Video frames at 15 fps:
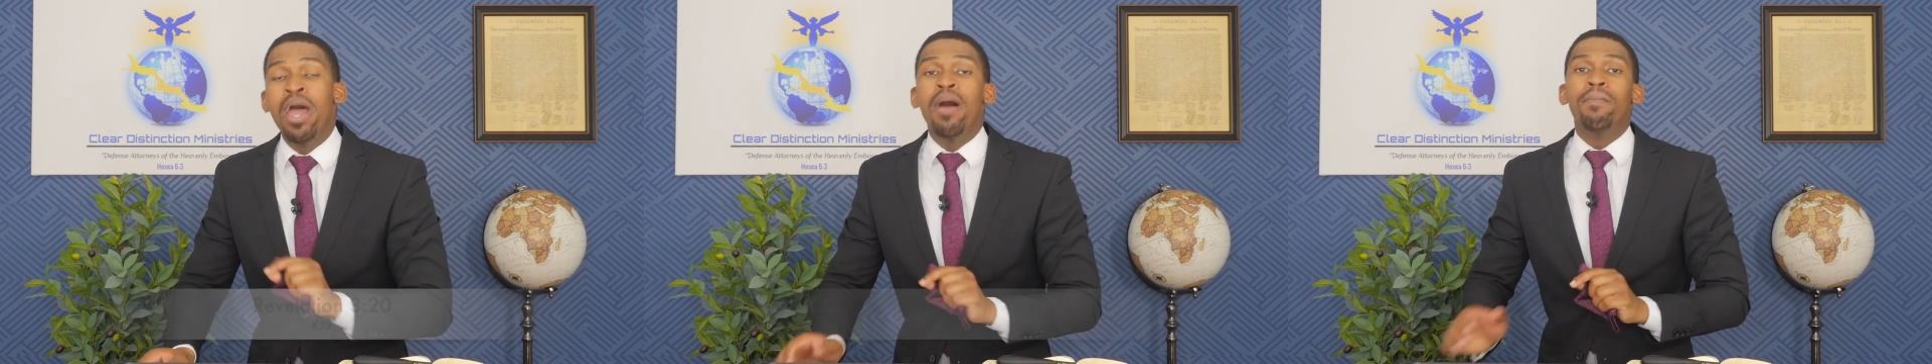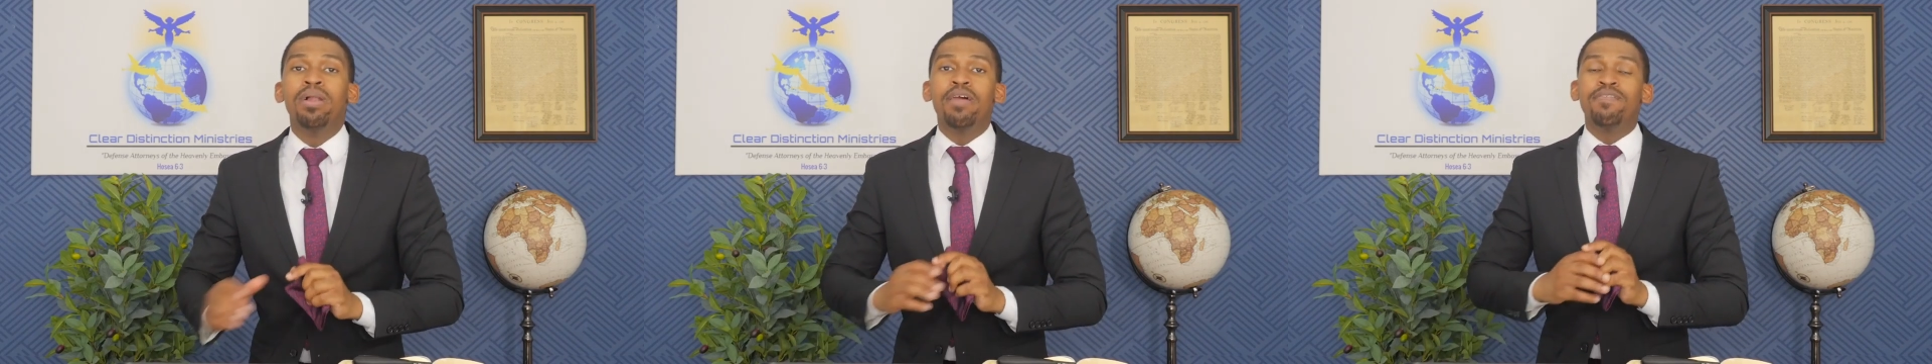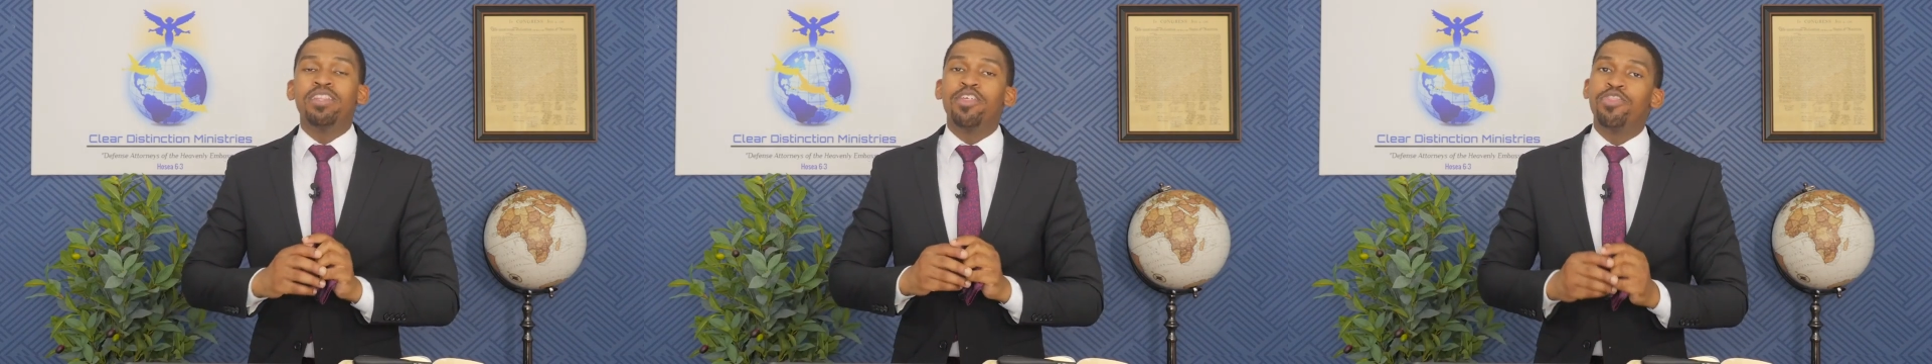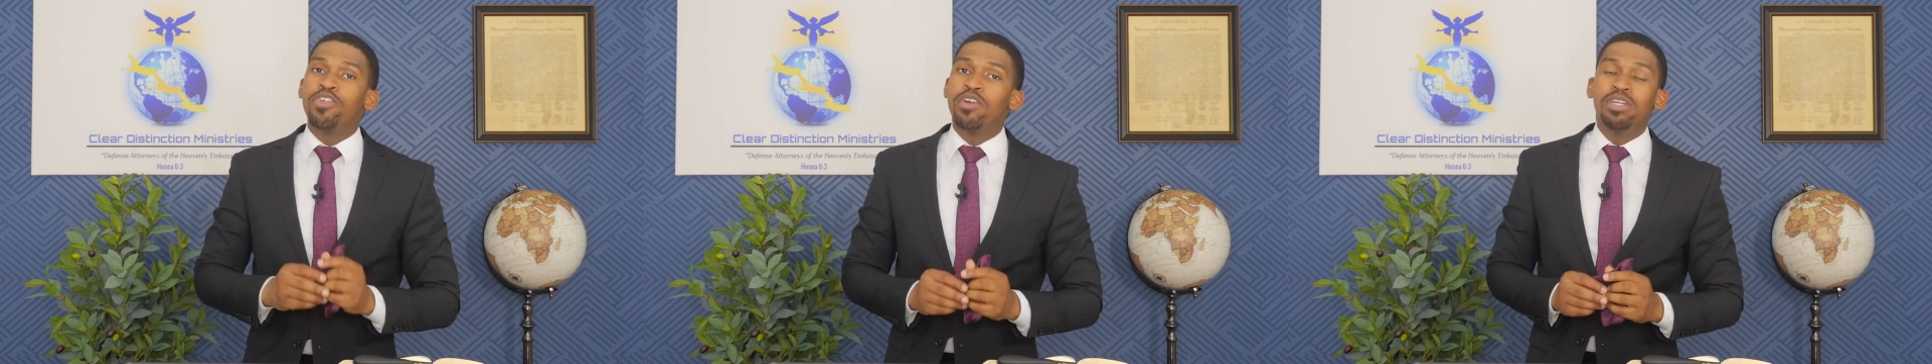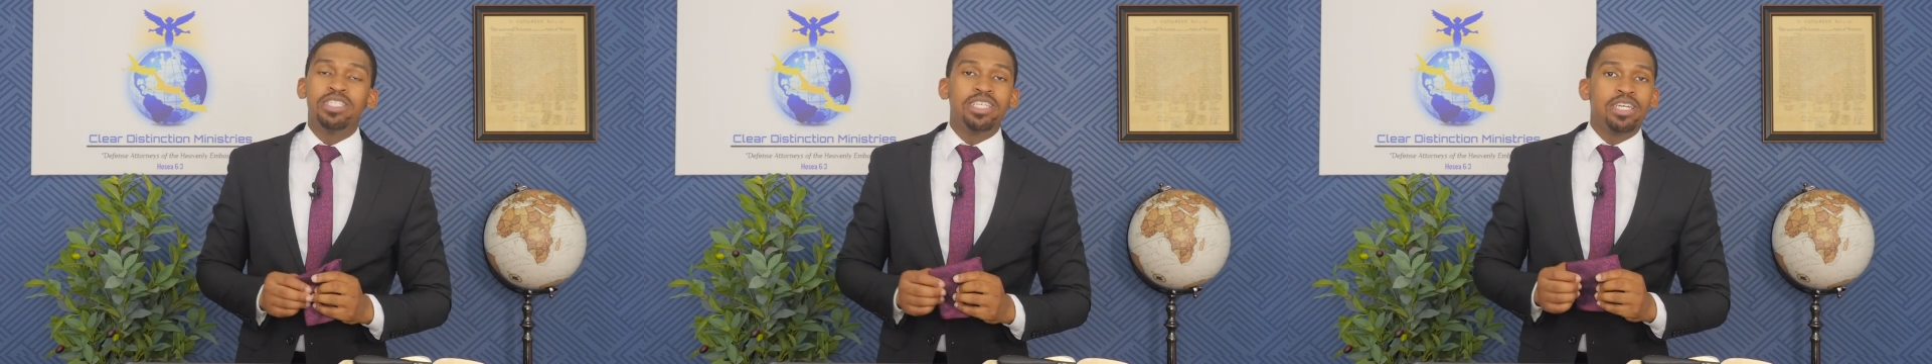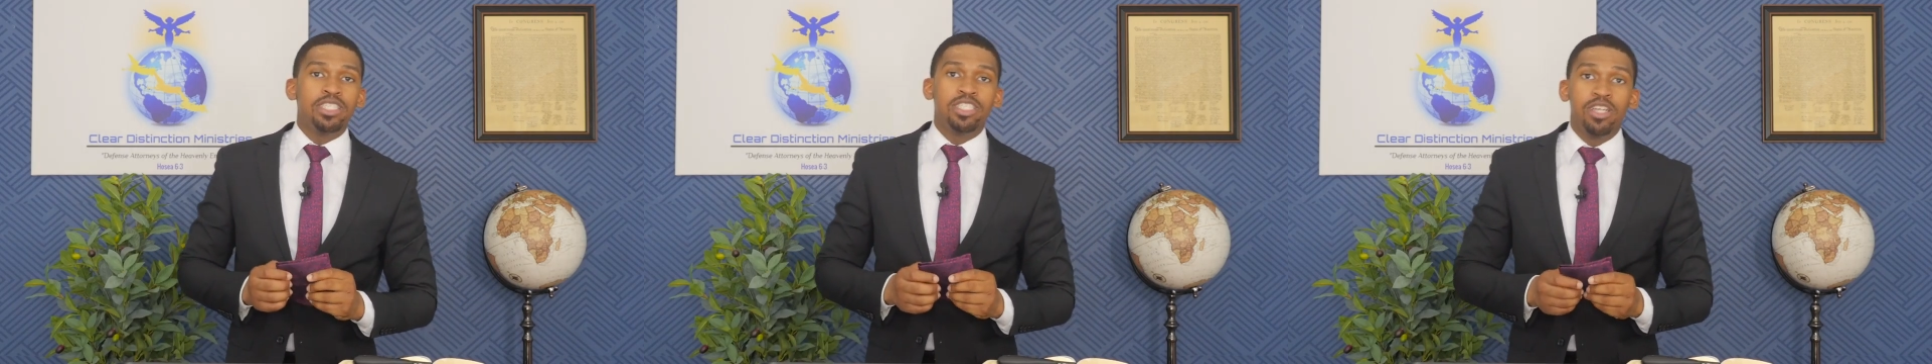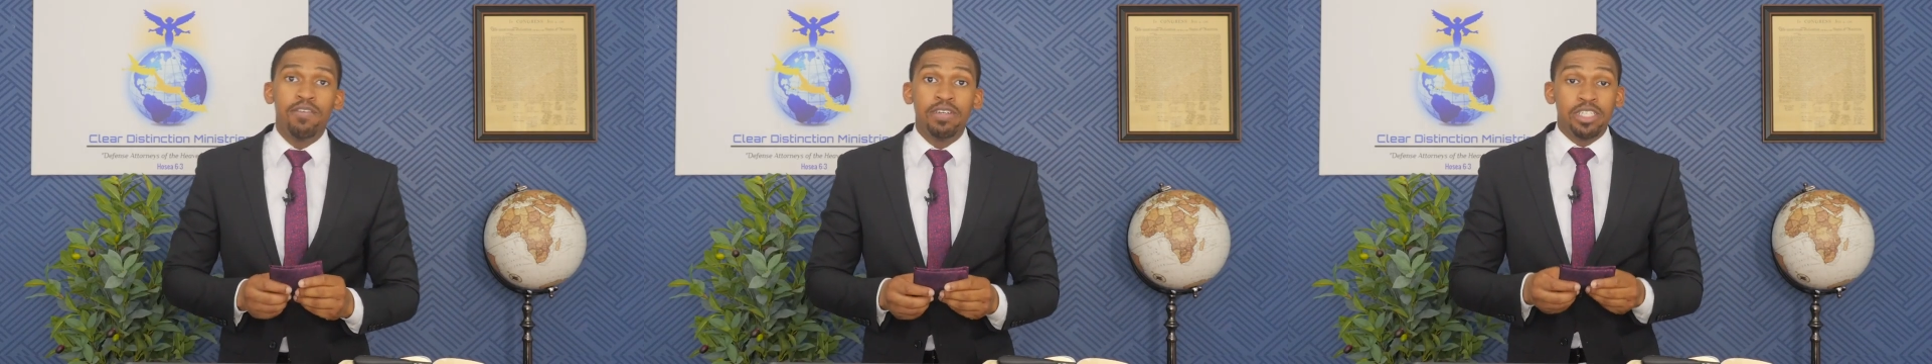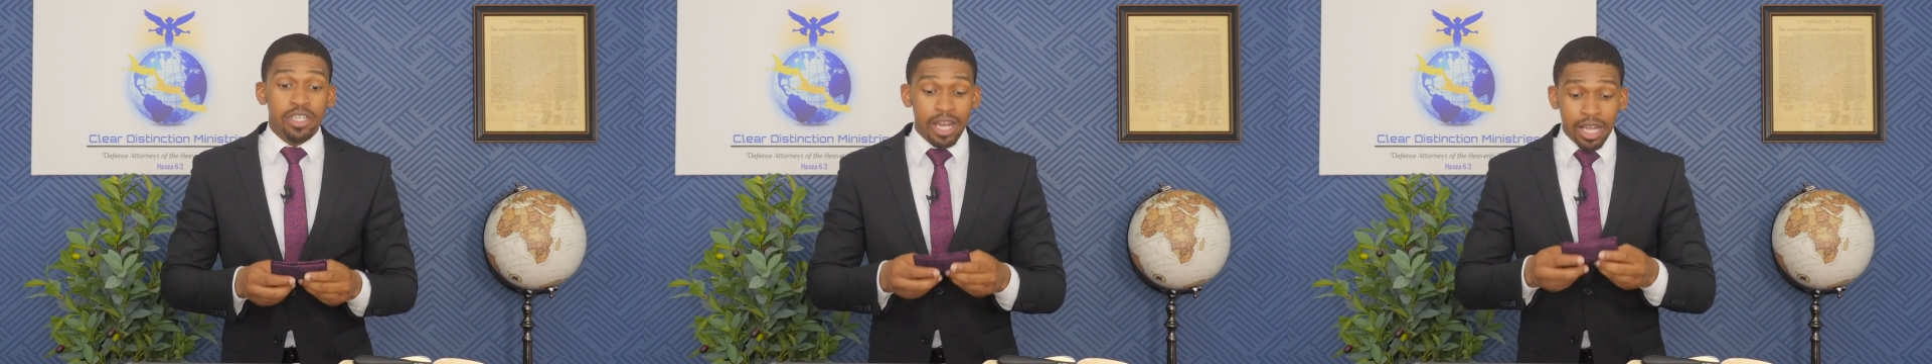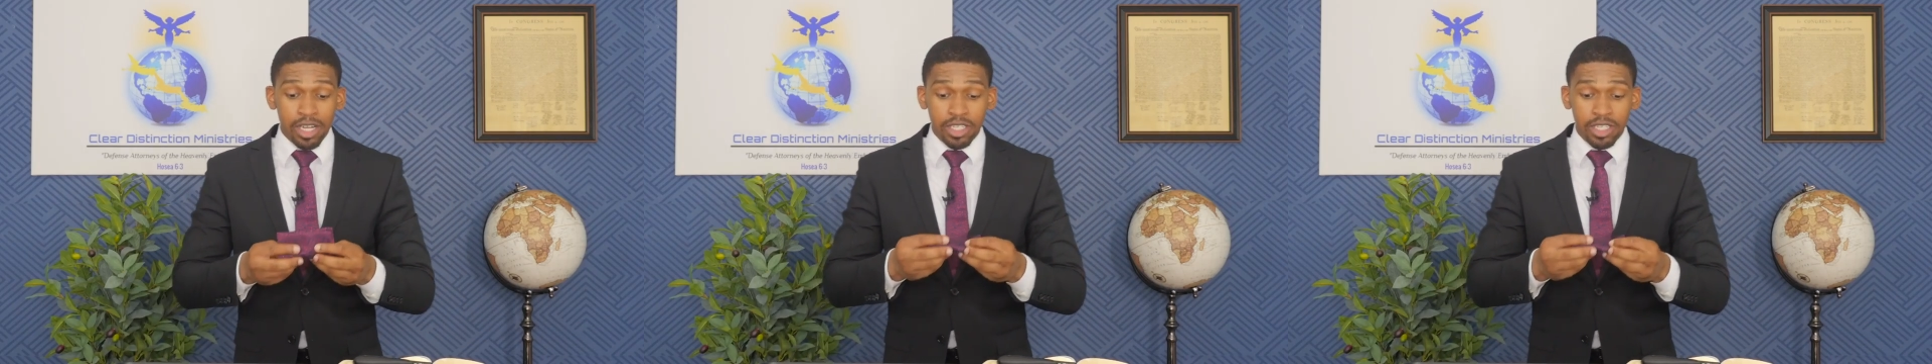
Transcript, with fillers: Beloved, the third set of servants are not